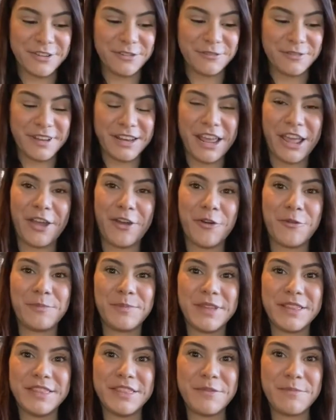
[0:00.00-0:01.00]
when I
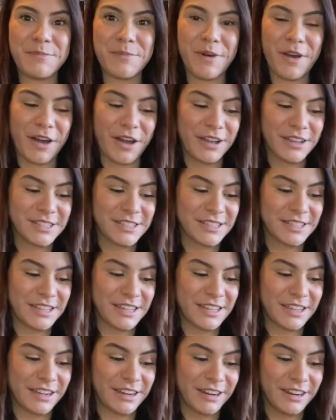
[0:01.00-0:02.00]
open the box
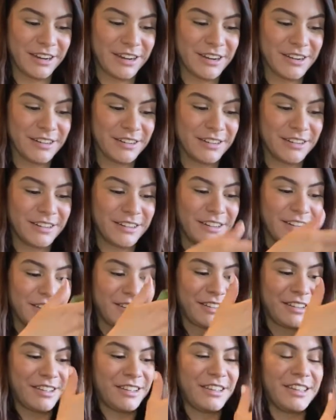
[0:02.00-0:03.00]
here,
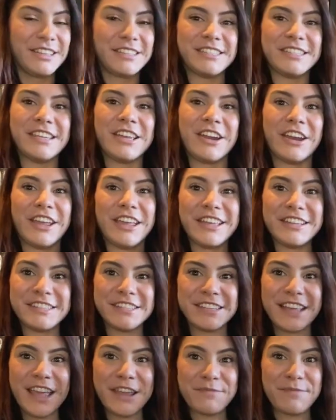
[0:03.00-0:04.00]
you can see our
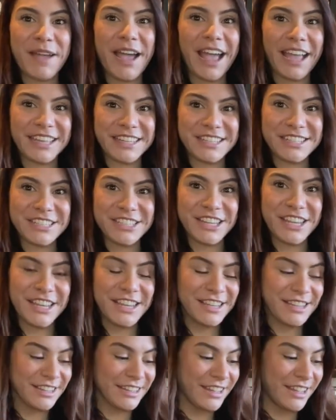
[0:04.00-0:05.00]
inside
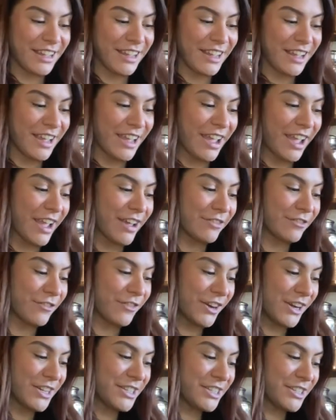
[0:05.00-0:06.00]
packaging. And
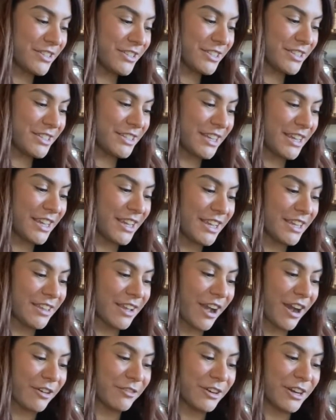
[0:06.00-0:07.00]
first you'll see
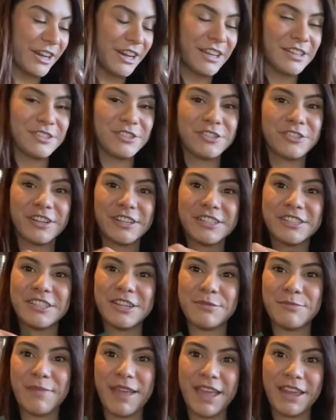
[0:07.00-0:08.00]
our
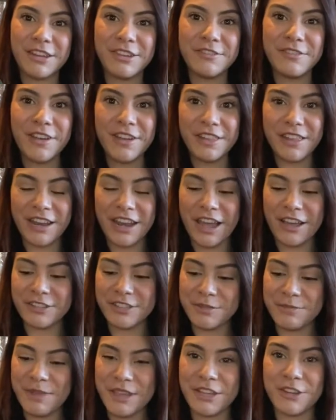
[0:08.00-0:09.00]
instruction manual on how
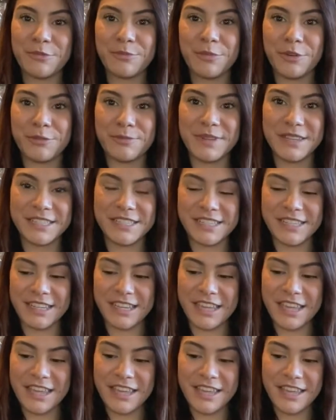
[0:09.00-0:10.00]
to make your boba
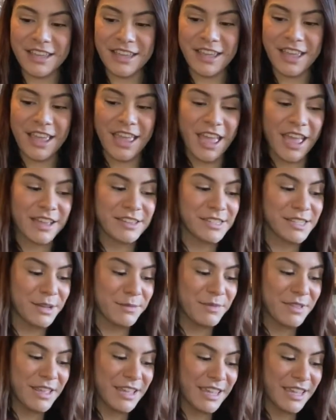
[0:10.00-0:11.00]
tea. And
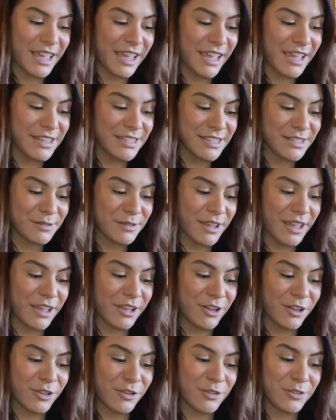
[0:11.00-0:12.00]
some of the kits
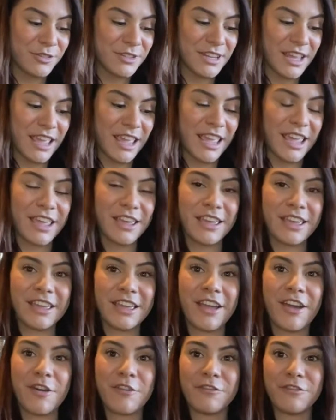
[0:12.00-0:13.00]
include
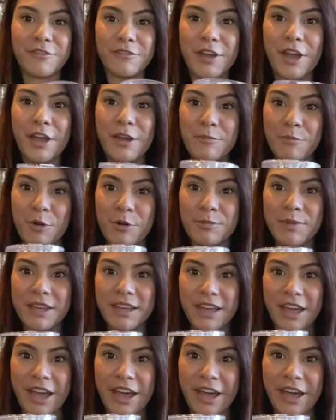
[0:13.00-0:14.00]
a
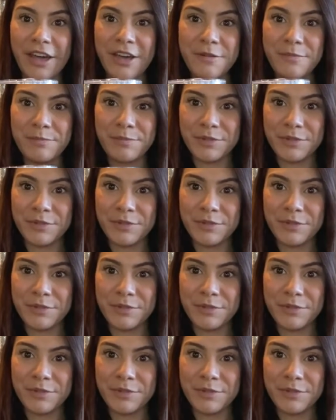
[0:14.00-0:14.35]
boba cup,